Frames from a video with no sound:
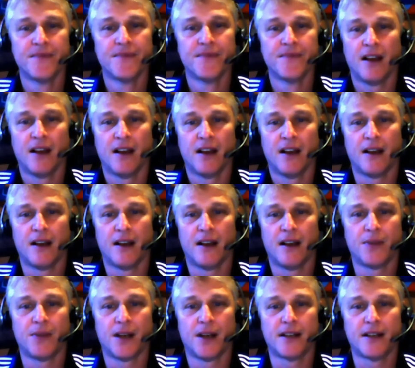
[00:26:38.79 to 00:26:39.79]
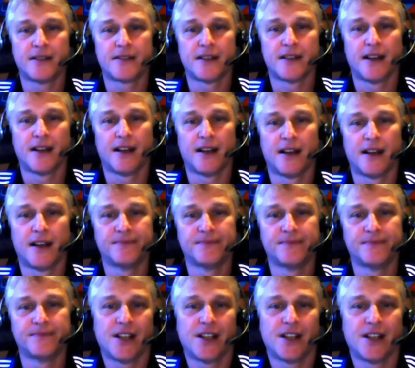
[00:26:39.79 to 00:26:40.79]
But
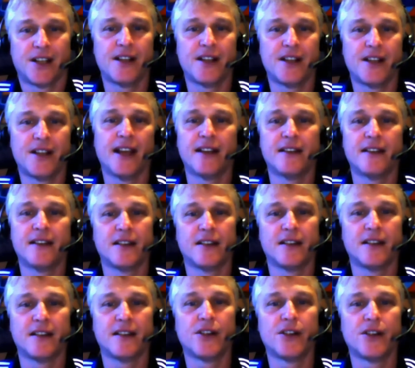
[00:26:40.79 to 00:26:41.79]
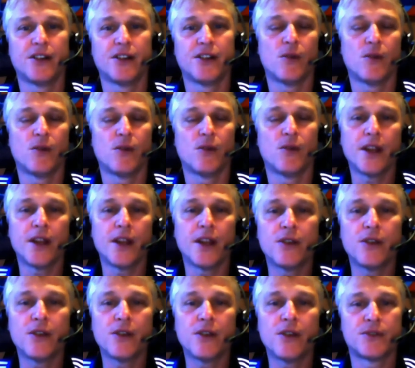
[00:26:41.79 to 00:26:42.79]
in the end, what
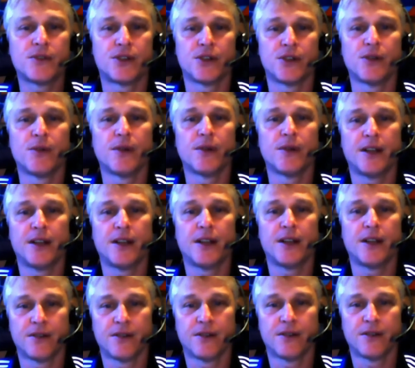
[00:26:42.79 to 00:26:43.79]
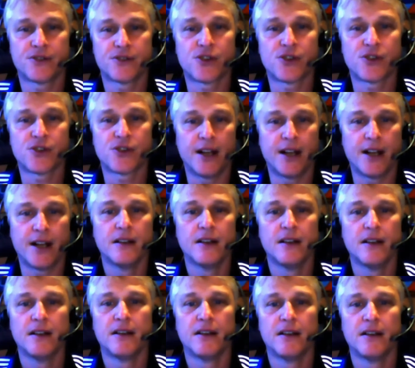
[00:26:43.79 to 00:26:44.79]
you do in your trading
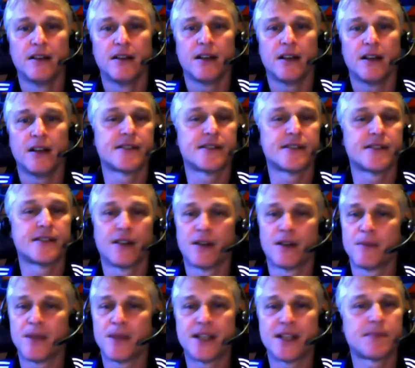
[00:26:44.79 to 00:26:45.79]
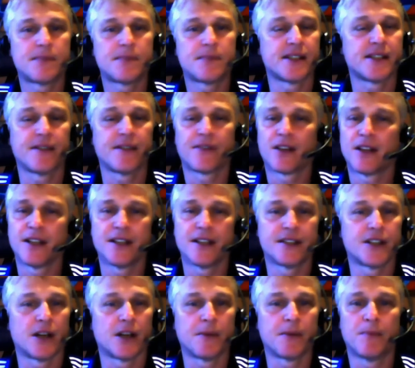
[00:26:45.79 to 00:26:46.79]
is going to be specifically
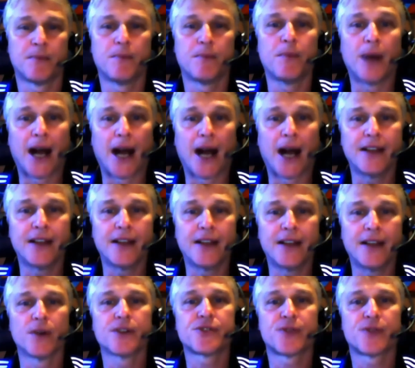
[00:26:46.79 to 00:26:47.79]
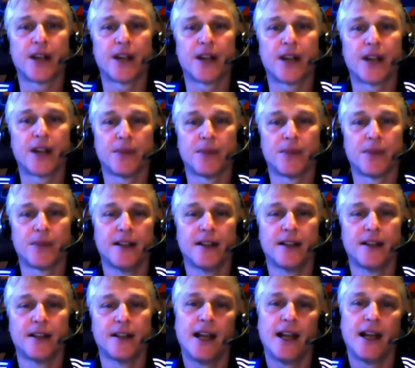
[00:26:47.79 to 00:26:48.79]
determined by your trading plan.
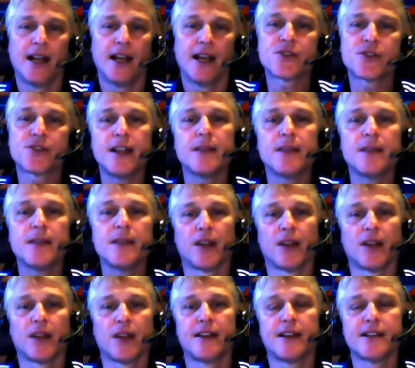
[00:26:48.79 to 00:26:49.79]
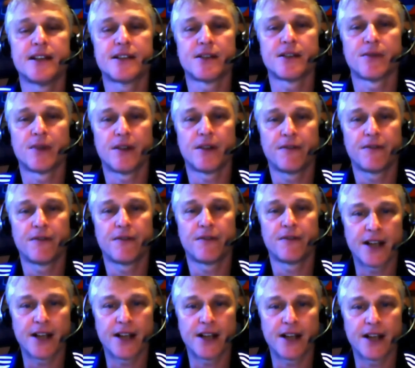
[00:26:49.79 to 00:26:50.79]
And the trading plan is a
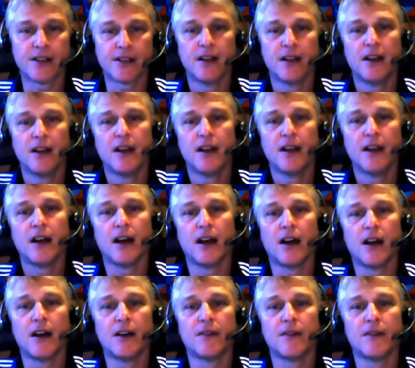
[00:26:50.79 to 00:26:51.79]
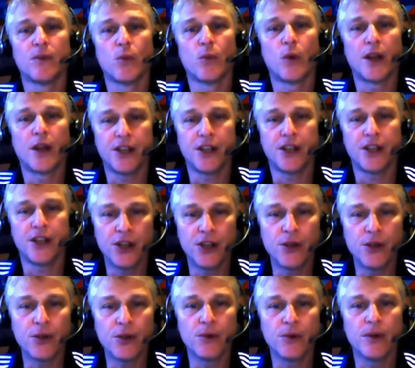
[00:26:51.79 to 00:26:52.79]
reflection of what
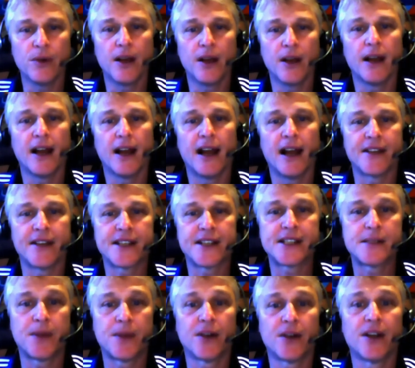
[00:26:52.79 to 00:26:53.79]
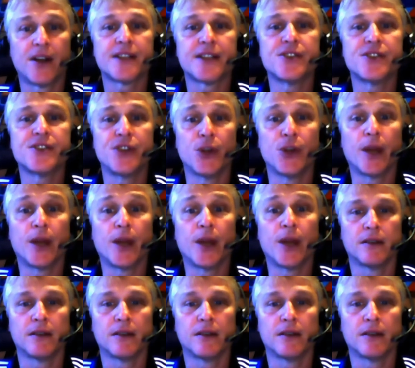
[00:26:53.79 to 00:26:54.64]
you have experienced doing.